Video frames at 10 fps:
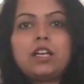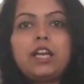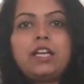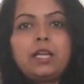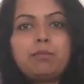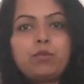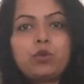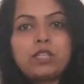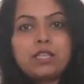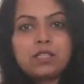It
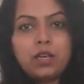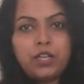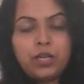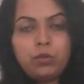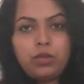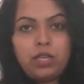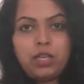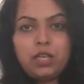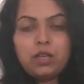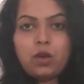imposes a
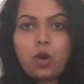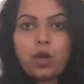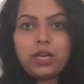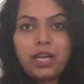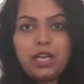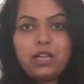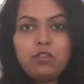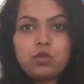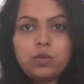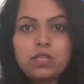duty on
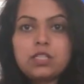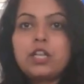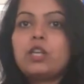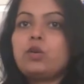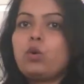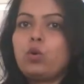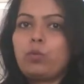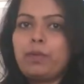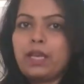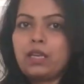individuals to
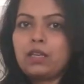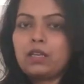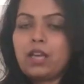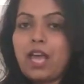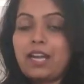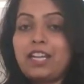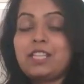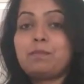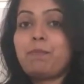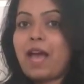obey, and it
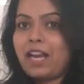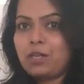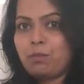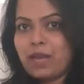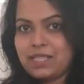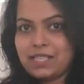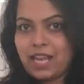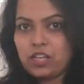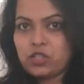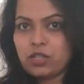is backed by
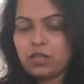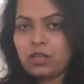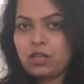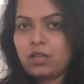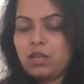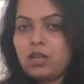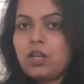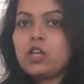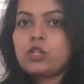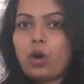sanction.
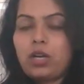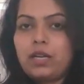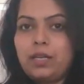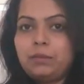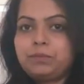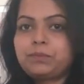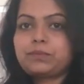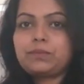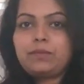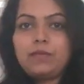Shortly,
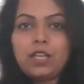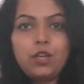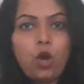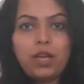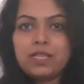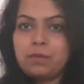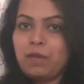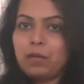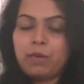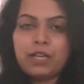law is
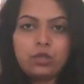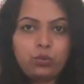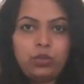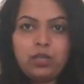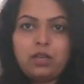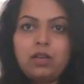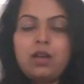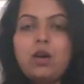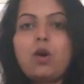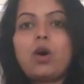made by a ruler
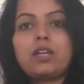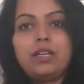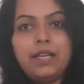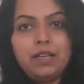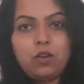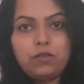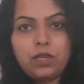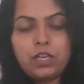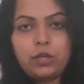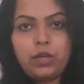or a leader of a
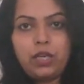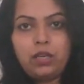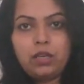country.